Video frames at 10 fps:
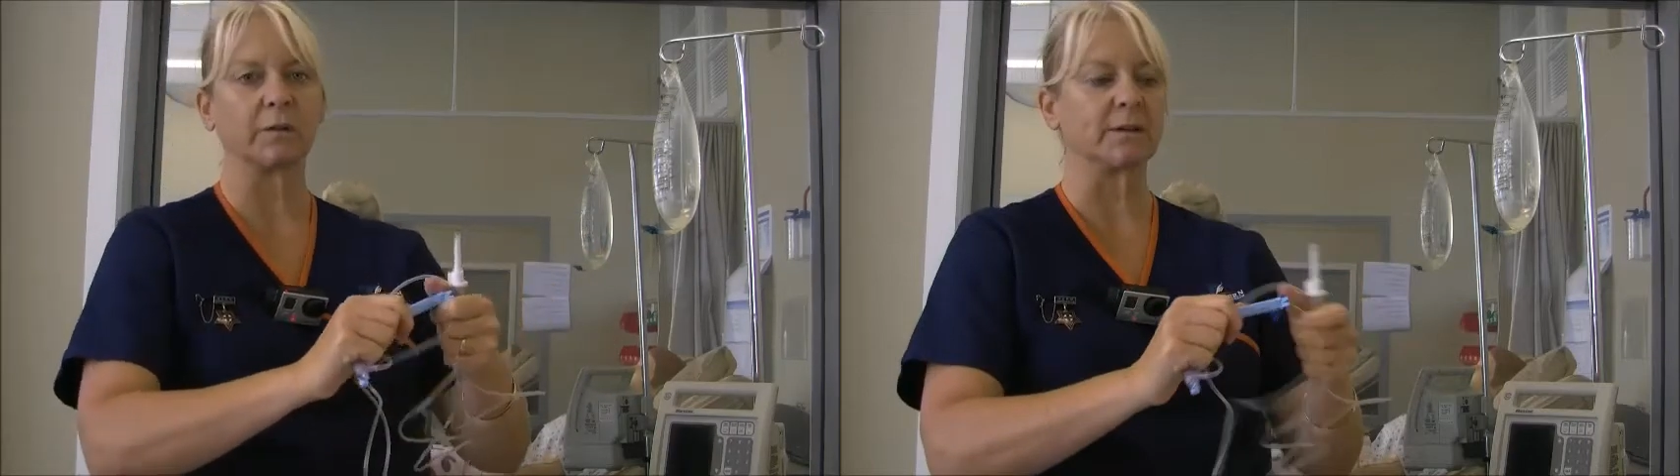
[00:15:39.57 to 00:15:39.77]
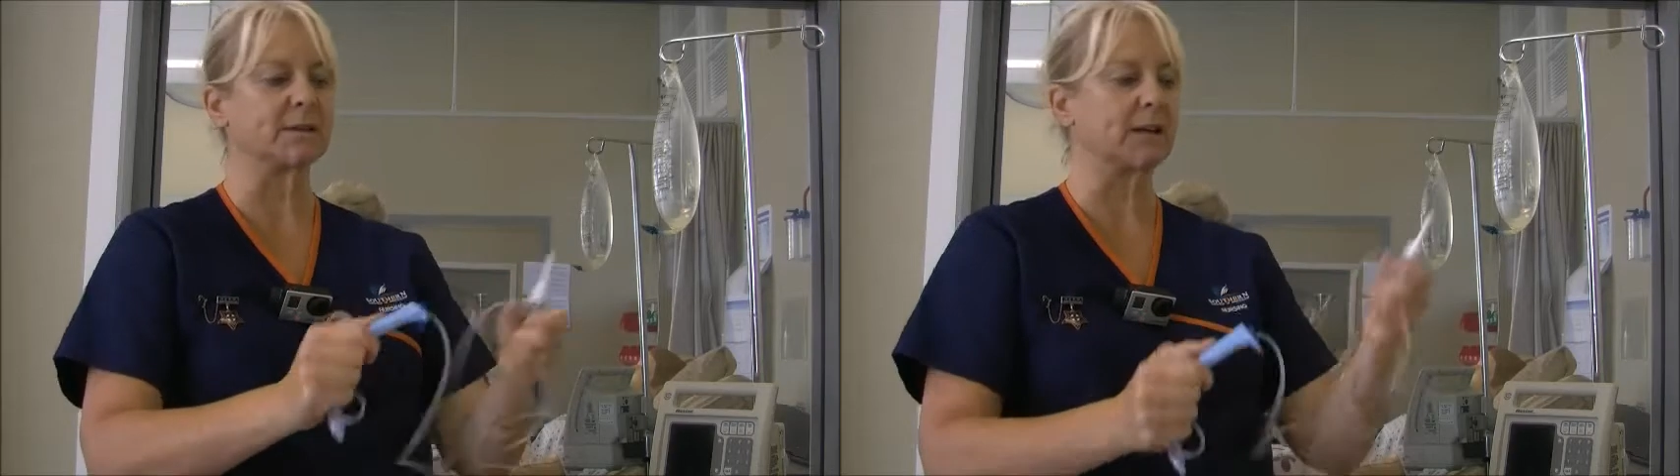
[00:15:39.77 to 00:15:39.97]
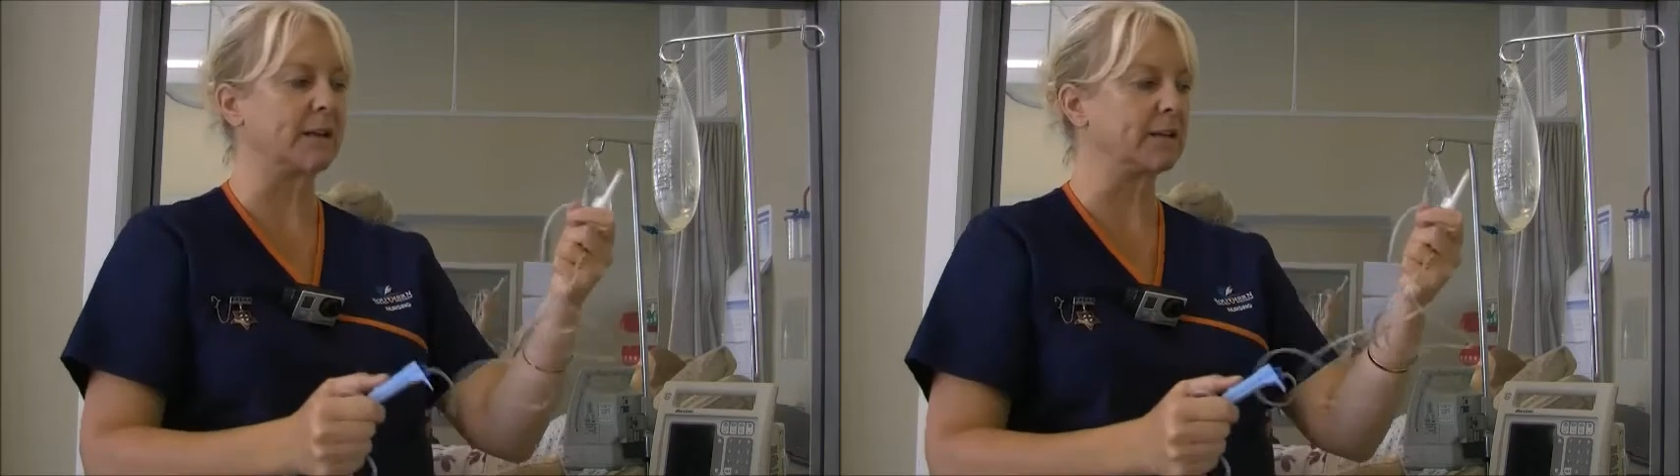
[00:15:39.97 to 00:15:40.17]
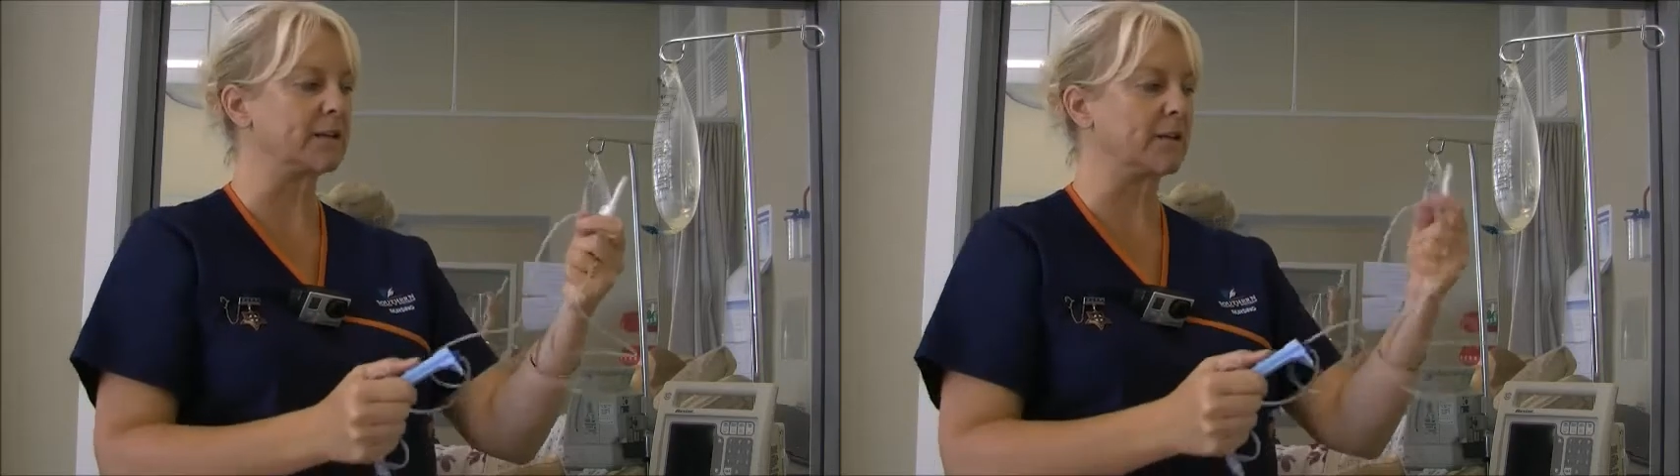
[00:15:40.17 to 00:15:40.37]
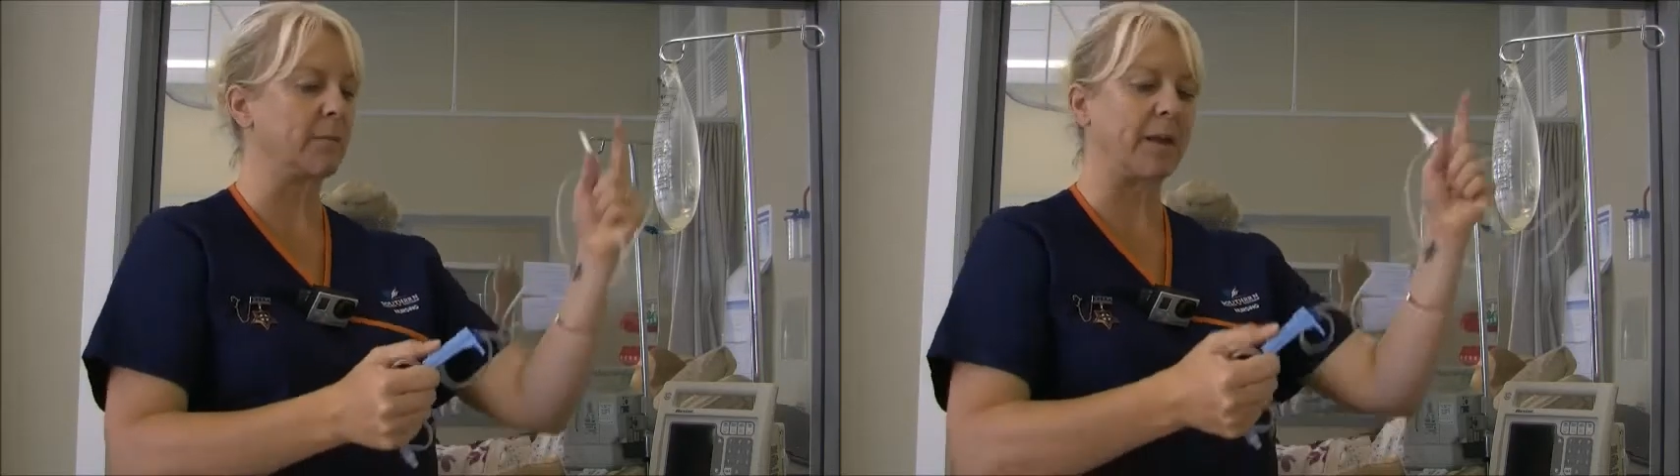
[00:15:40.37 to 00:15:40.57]
is connect it
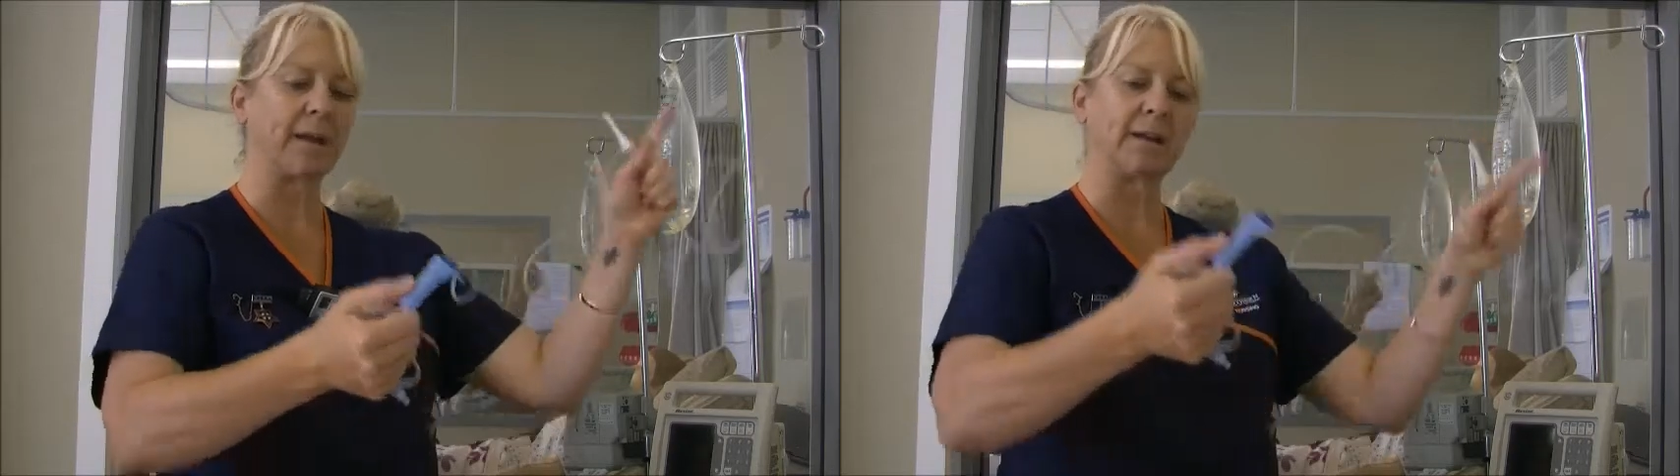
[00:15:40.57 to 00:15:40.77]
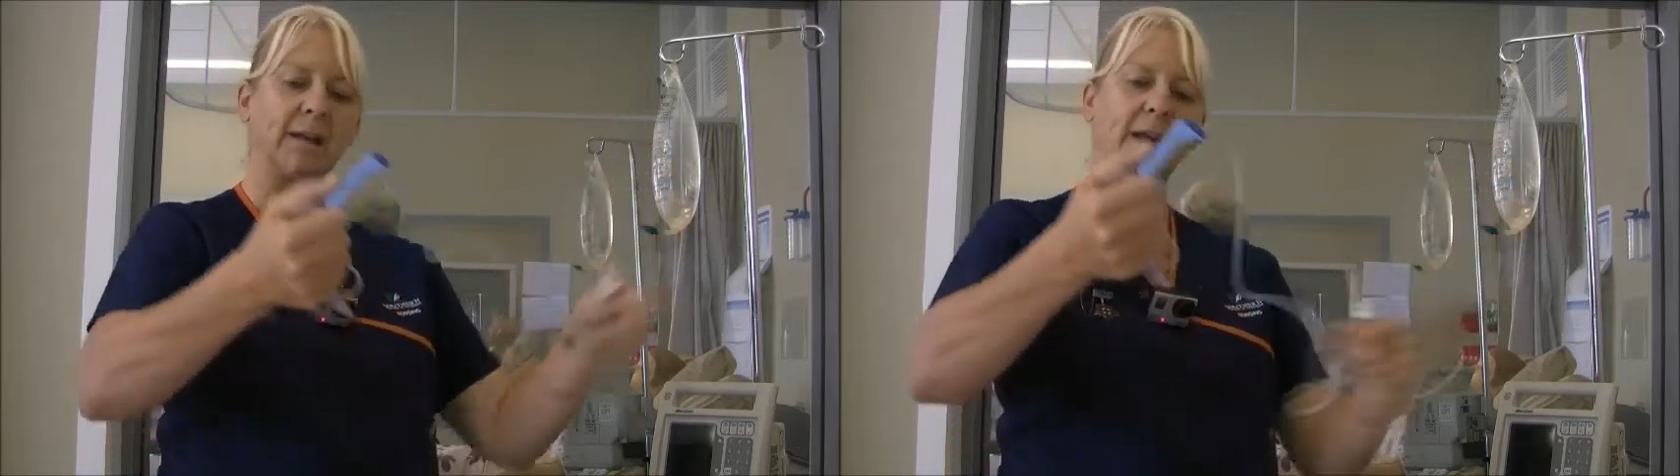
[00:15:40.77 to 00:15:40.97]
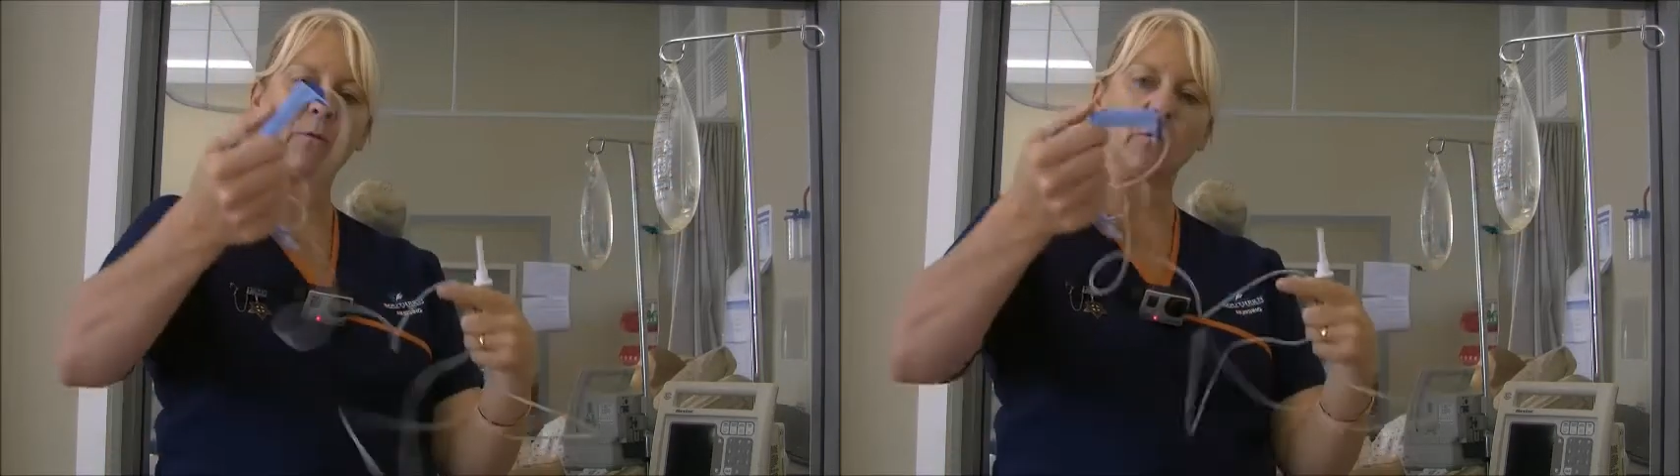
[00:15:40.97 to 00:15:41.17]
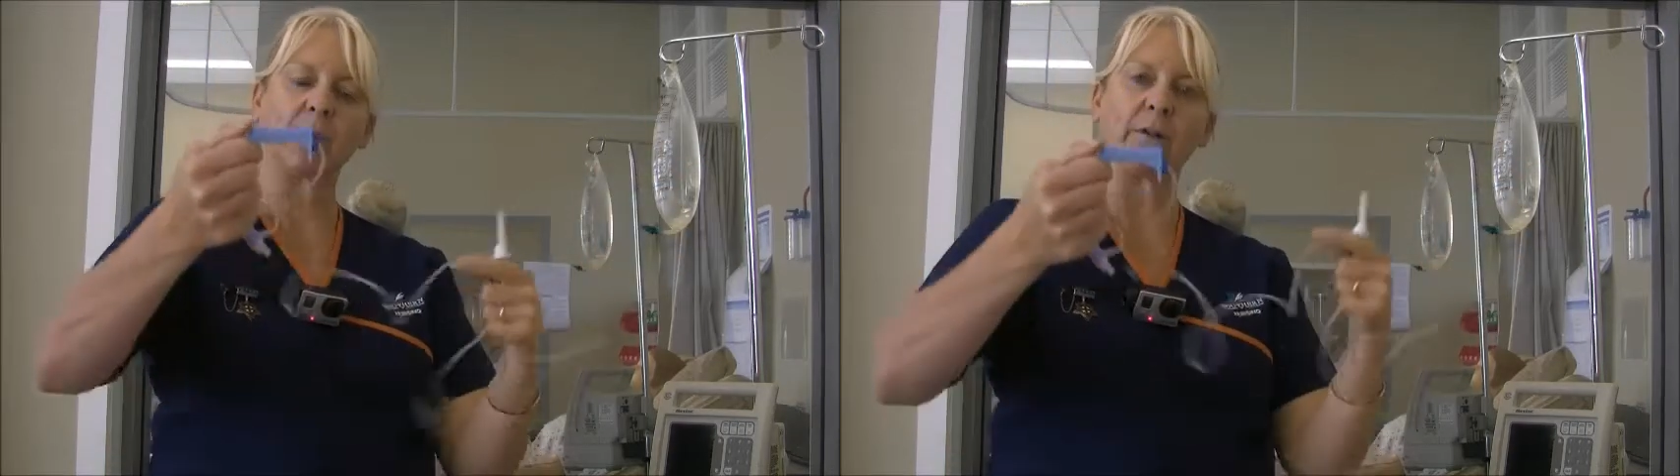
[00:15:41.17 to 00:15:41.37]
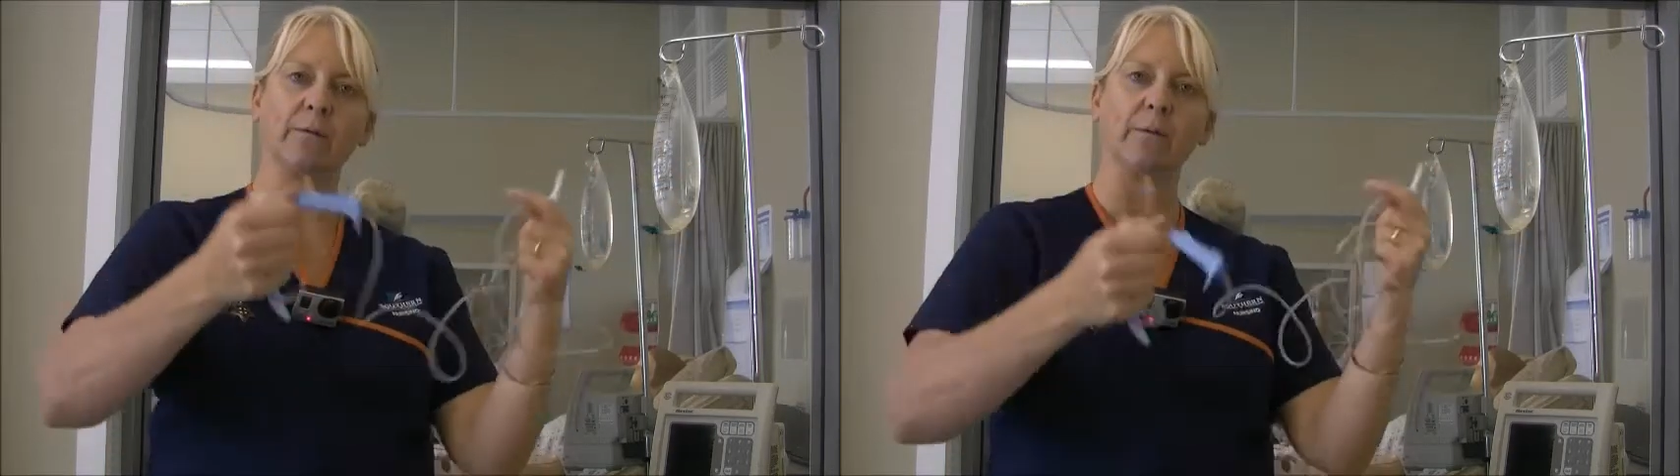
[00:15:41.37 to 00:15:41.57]
to the bag and have all
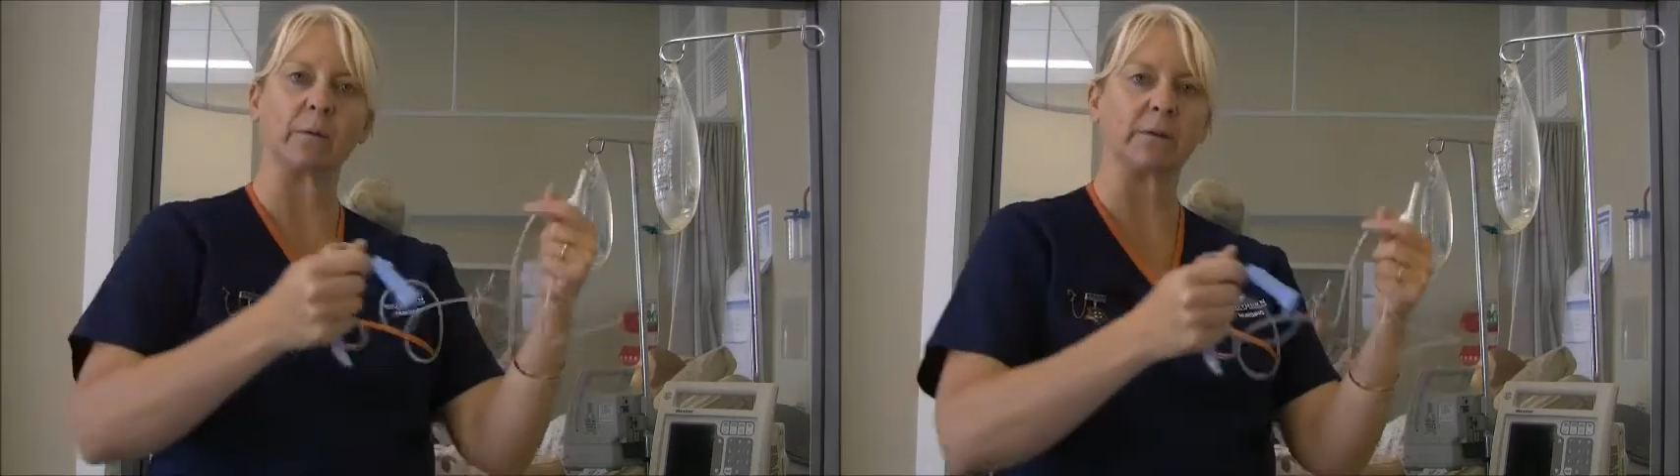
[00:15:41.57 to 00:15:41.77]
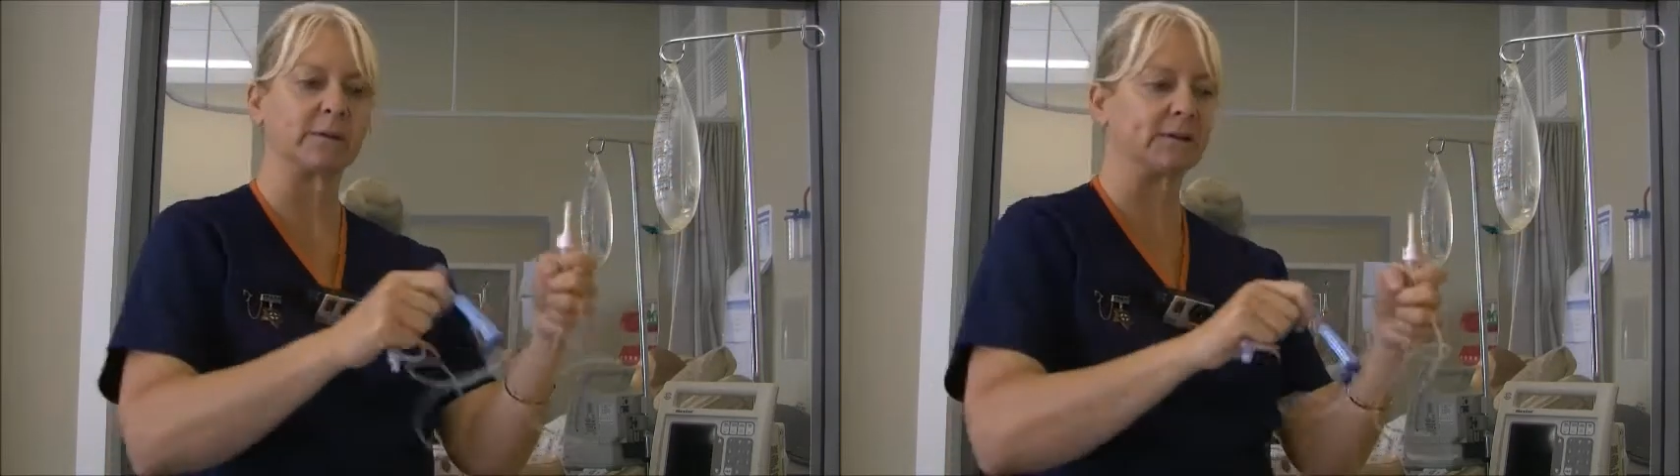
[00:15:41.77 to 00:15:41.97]
the fluid